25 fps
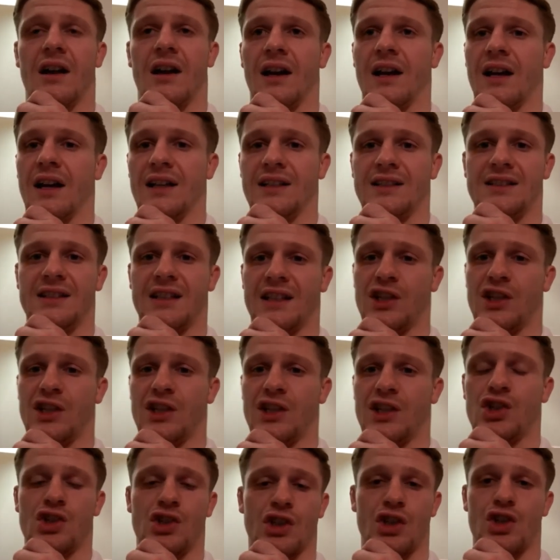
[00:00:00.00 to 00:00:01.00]
as he
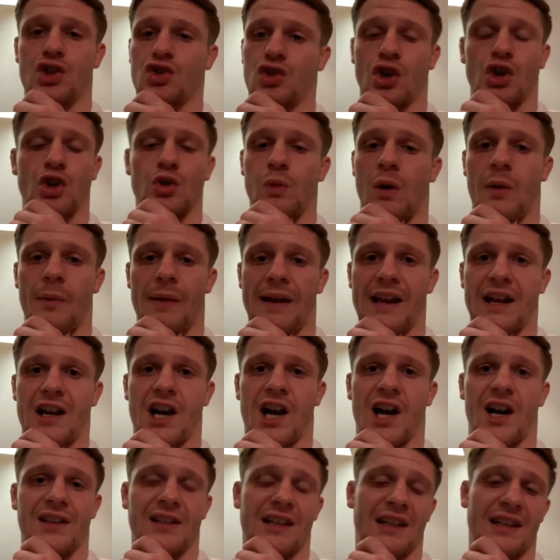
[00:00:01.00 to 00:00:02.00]
struggled with a weight
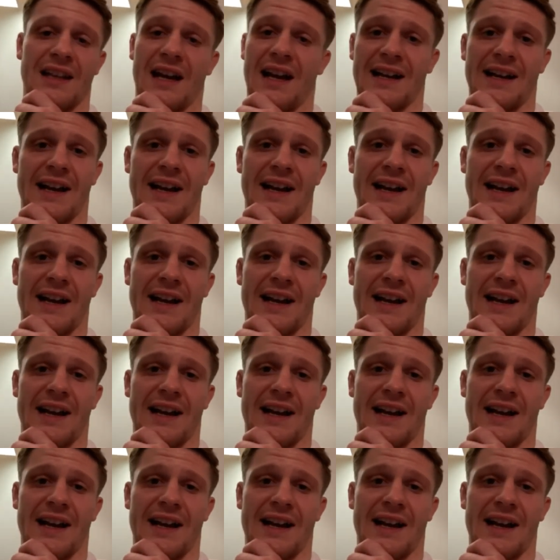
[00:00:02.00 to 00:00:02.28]
cut, and then that